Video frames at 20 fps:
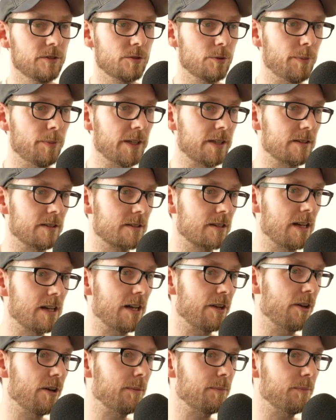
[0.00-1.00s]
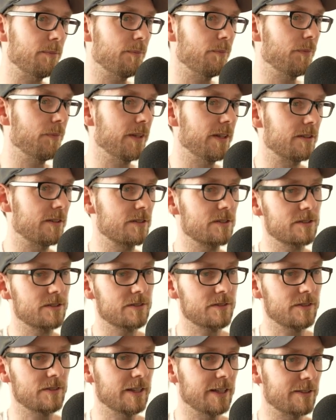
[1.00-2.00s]
pick this card up.
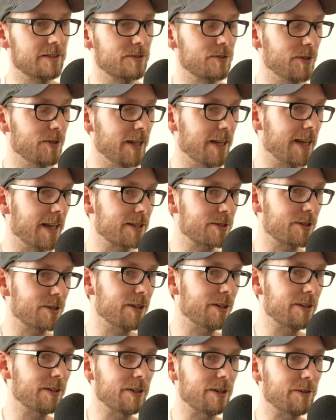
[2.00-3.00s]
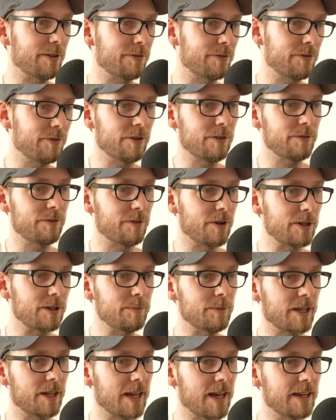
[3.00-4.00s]
It has a funny
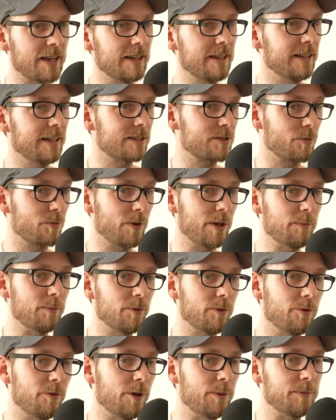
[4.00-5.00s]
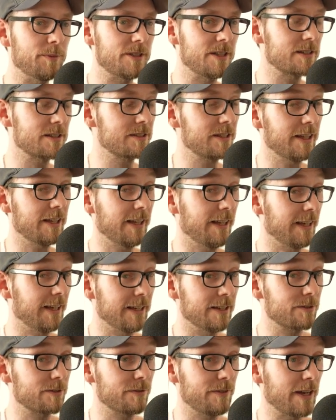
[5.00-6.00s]
mechanic. It's a Rainbow Foil Majestic. It
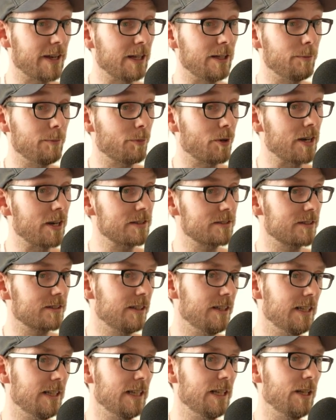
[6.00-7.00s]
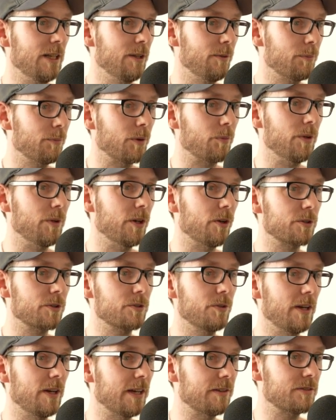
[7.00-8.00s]
is fairly priced, but we
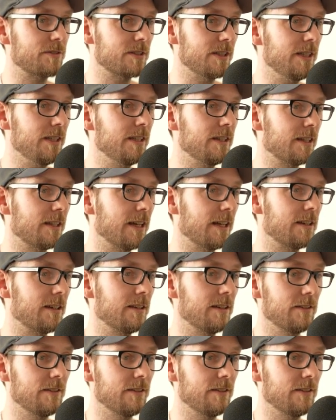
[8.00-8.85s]
also have seen that